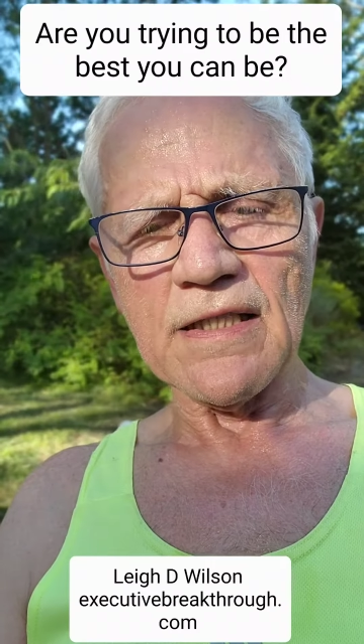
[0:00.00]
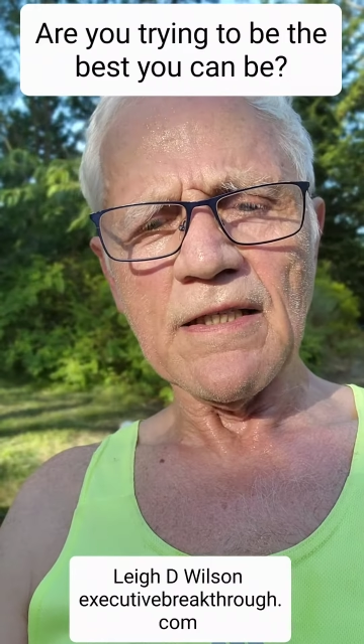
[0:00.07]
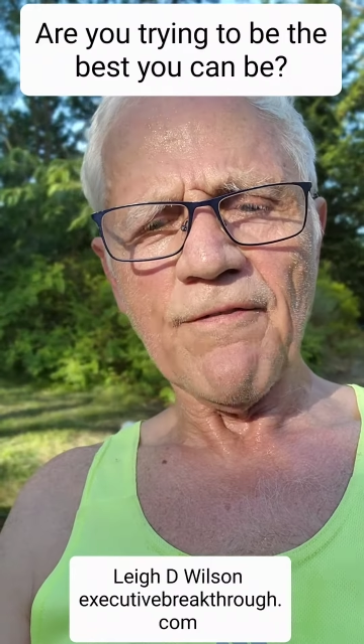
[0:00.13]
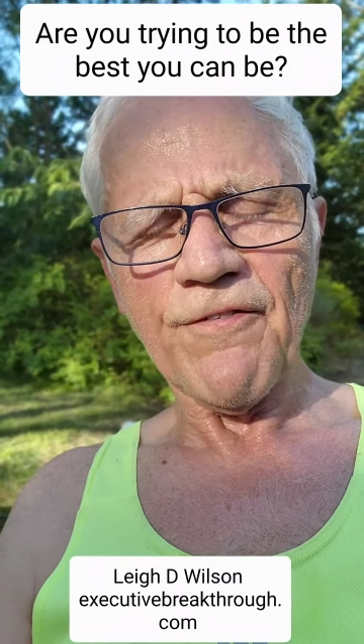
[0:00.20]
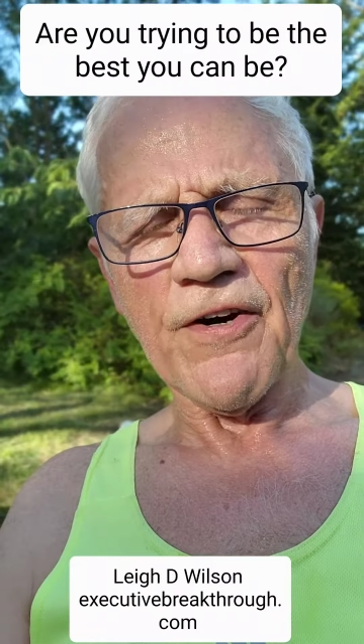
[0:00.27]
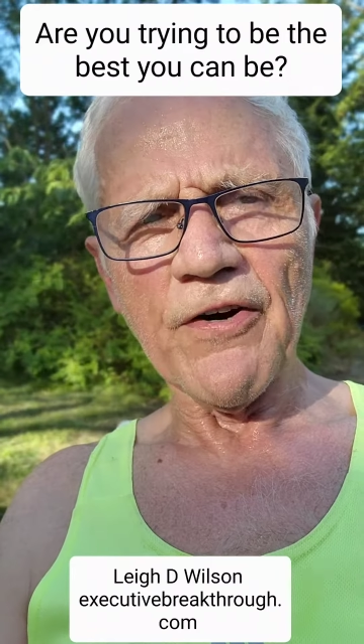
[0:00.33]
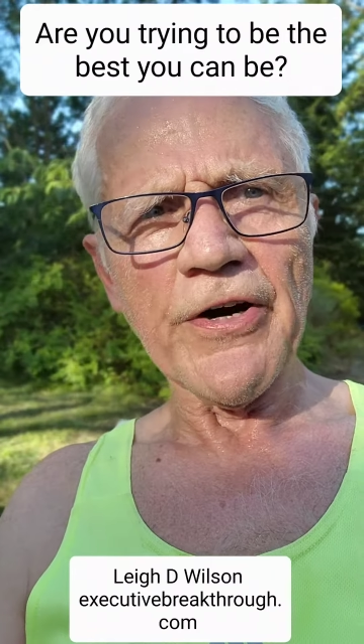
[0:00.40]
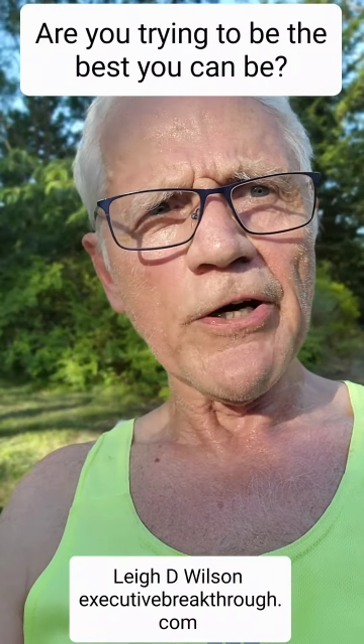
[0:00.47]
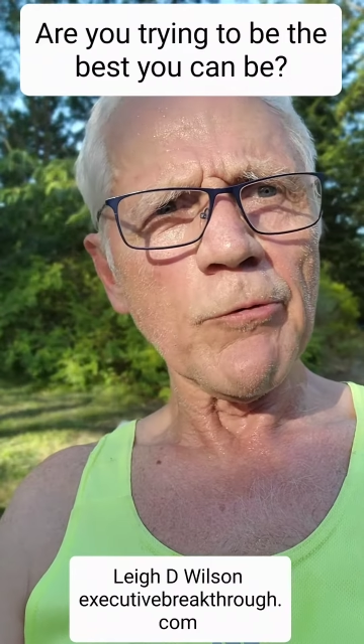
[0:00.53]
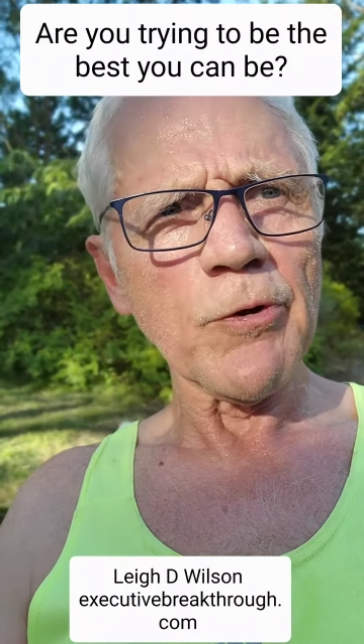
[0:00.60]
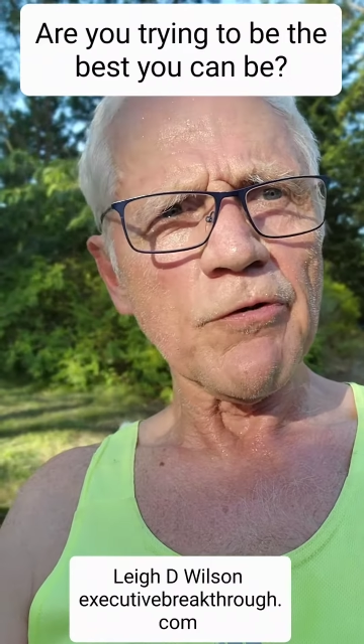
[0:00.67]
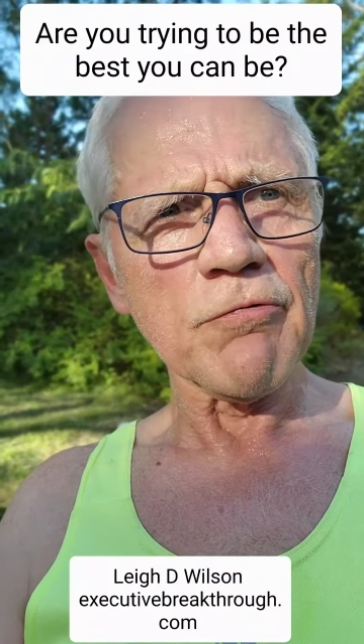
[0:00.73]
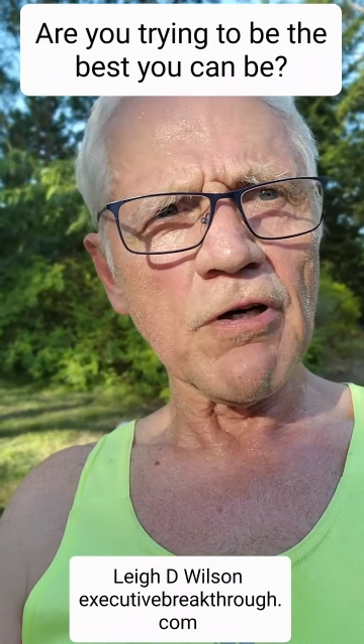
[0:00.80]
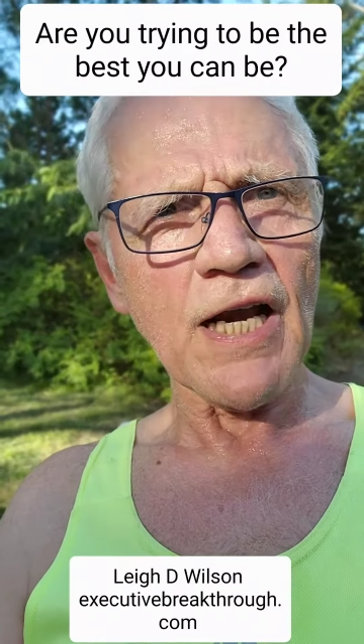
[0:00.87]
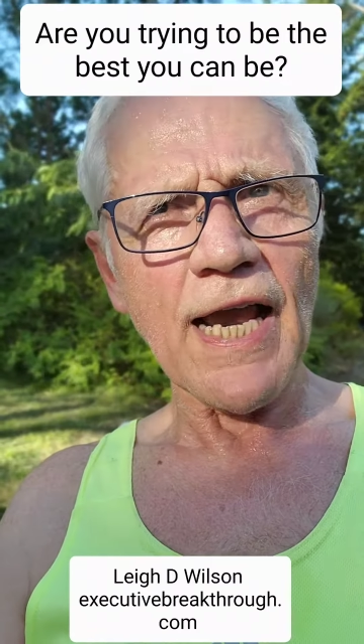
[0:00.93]
interfering
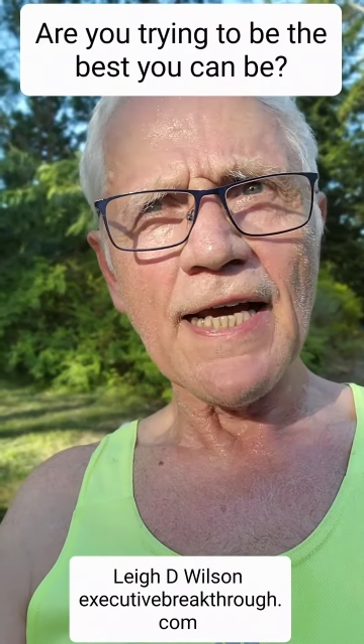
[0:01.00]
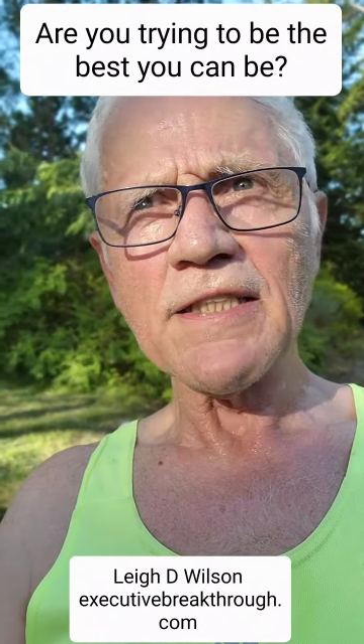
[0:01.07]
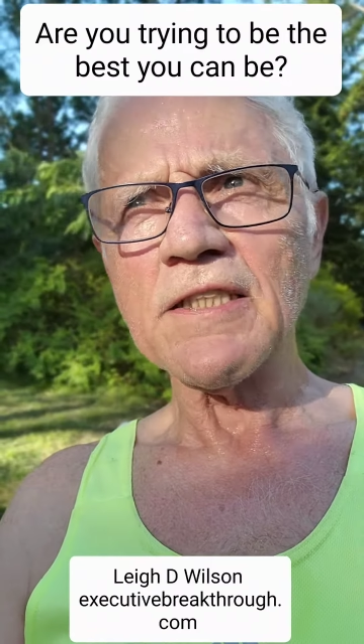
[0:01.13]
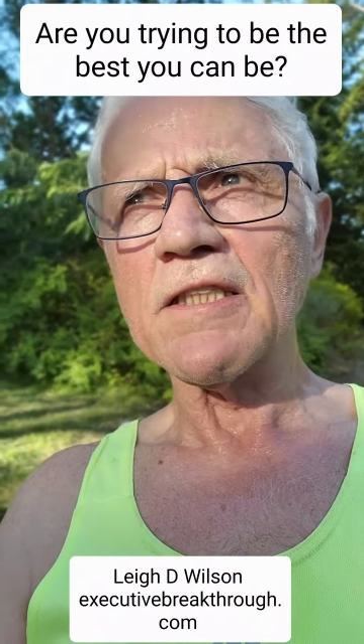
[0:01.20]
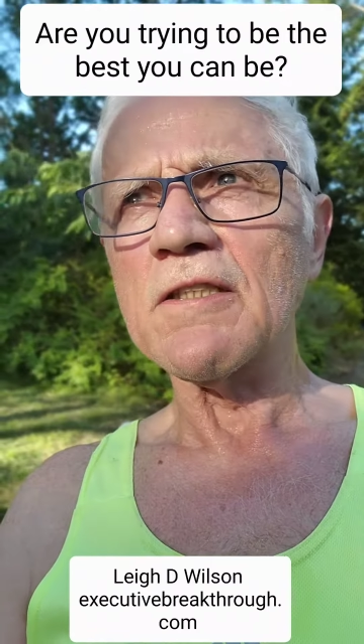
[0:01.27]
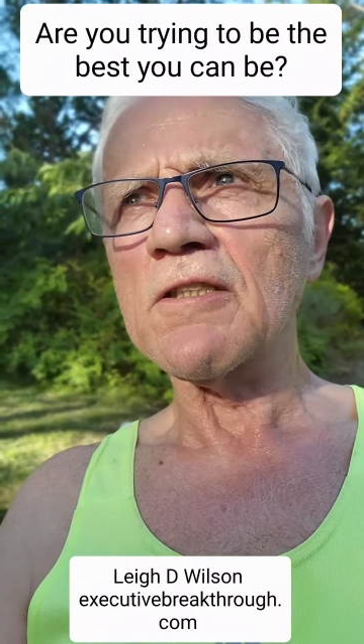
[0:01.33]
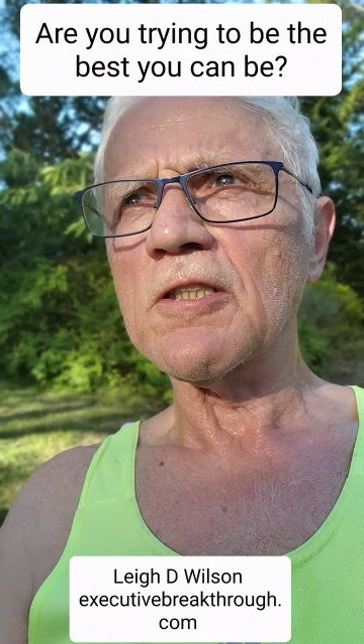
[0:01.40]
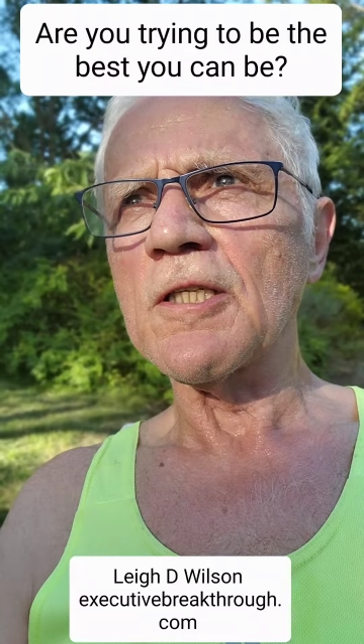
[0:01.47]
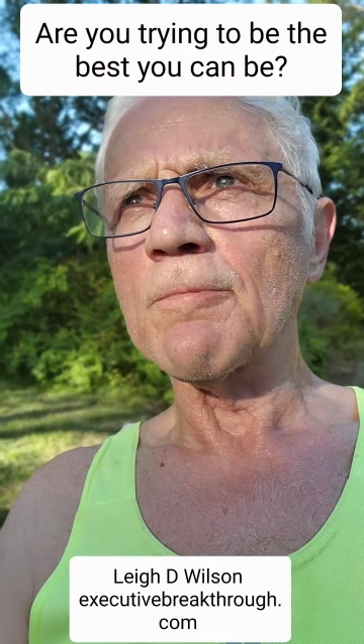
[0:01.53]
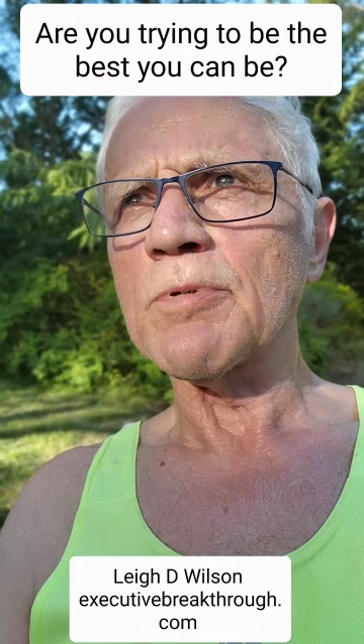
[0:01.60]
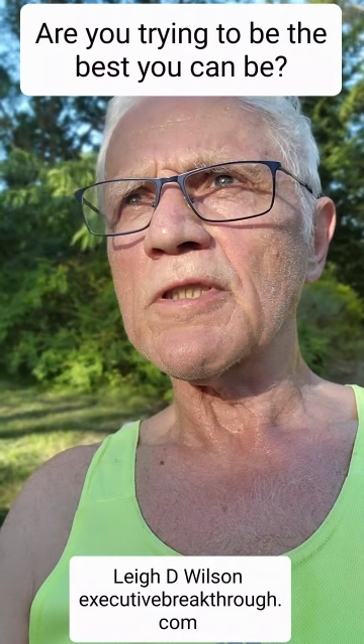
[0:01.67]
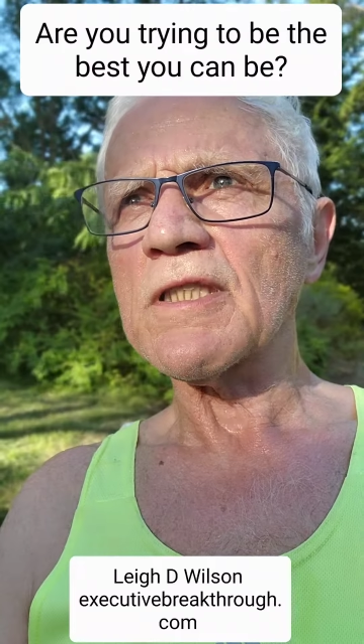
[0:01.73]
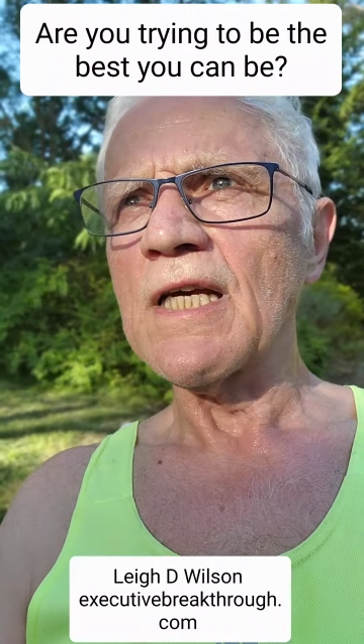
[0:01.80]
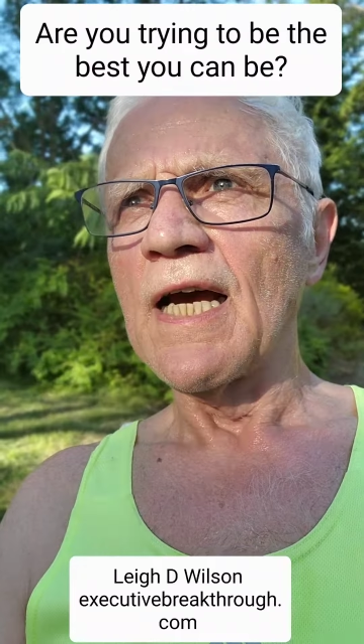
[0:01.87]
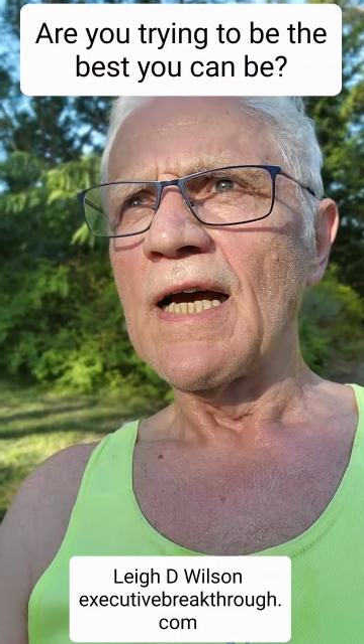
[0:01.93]
with
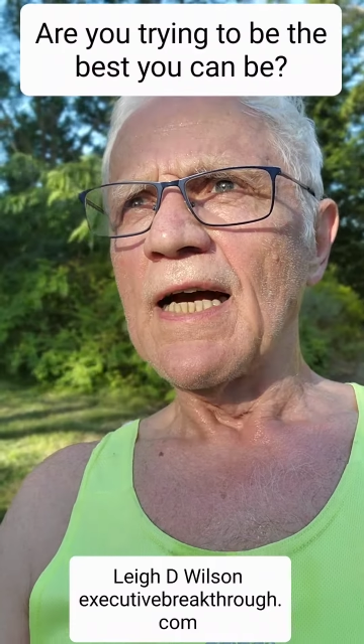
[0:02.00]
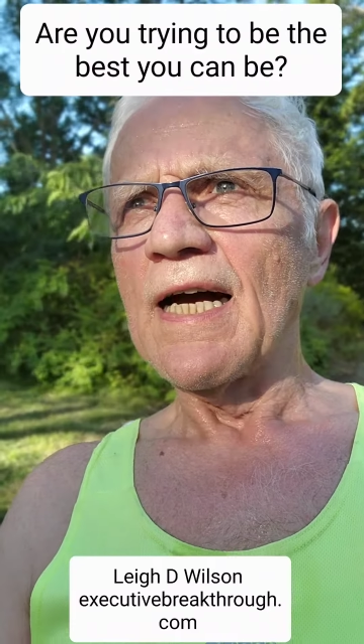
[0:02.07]
relationships,